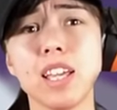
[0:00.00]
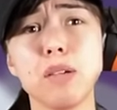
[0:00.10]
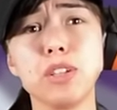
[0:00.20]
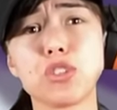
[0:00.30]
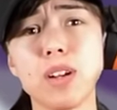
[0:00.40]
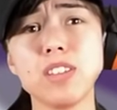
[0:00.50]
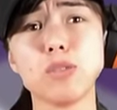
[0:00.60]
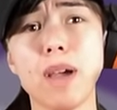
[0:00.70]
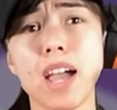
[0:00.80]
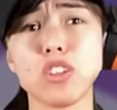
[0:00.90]
can be traced
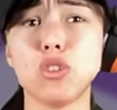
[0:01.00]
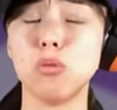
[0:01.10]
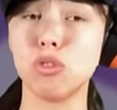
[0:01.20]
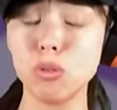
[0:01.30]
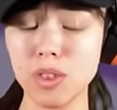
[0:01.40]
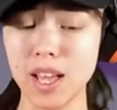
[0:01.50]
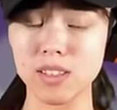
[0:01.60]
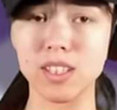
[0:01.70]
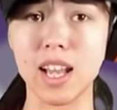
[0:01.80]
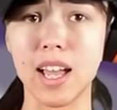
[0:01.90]
back to
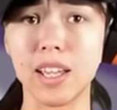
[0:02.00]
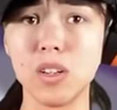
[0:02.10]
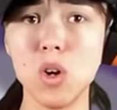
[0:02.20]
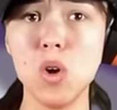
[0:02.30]
2009